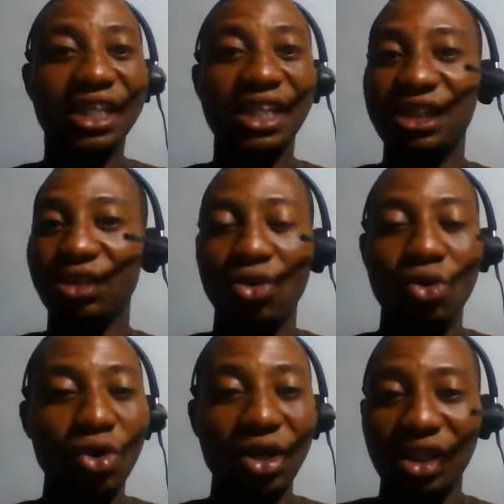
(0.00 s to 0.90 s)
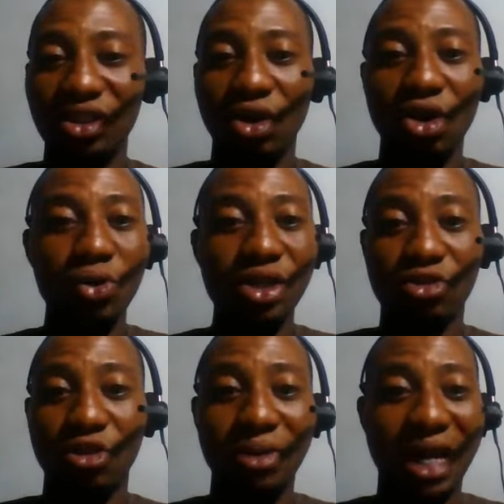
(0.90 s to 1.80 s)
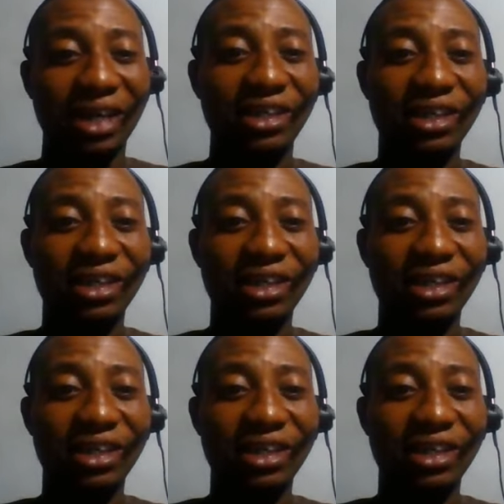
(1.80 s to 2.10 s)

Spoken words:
is always come like